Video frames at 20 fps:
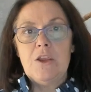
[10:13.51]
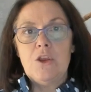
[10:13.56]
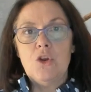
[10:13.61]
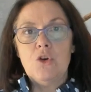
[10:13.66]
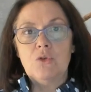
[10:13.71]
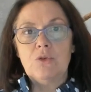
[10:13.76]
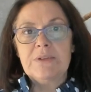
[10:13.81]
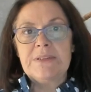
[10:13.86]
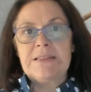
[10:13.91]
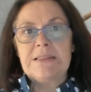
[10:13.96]

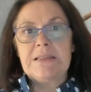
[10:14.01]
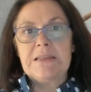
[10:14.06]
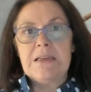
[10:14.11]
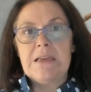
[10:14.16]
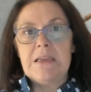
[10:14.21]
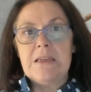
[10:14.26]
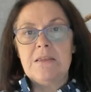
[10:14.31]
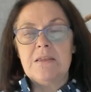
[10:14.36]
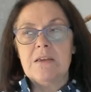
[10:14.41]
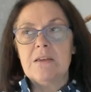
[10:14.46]
you'll
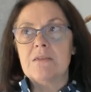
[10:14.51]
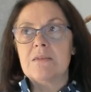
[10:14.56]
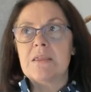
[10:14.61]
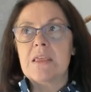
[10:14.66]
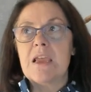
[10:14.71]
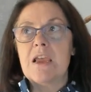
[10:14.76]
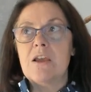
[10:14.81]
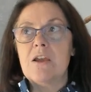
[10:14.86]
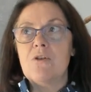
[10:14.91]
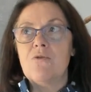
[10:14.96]
see that
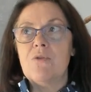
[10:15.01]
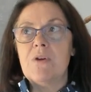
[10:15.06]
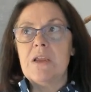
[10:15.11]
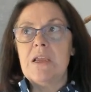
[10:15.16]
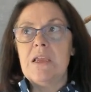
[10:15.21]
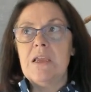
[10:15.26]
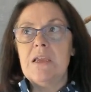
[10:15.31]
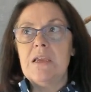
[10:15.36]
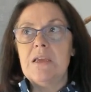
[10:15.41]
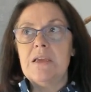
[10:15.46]
there
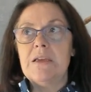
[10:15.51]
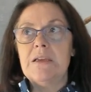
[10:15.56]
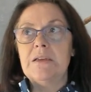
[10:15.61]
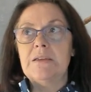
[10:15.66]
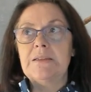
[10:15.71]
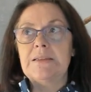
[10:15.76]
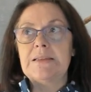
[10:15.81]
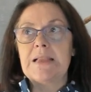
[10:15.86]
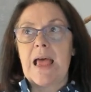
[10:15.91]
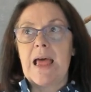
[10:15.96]

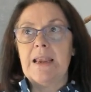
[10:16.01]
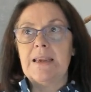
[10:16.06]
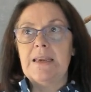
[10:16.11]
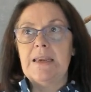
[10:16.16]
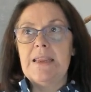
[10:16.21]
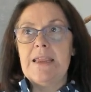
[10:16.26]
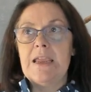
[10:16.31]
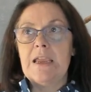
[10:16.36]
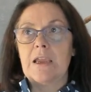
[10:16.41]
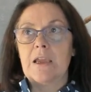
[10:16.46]
is a
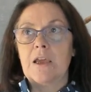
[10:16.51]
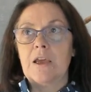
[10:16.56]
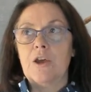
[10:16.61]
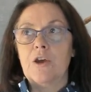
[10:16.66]
link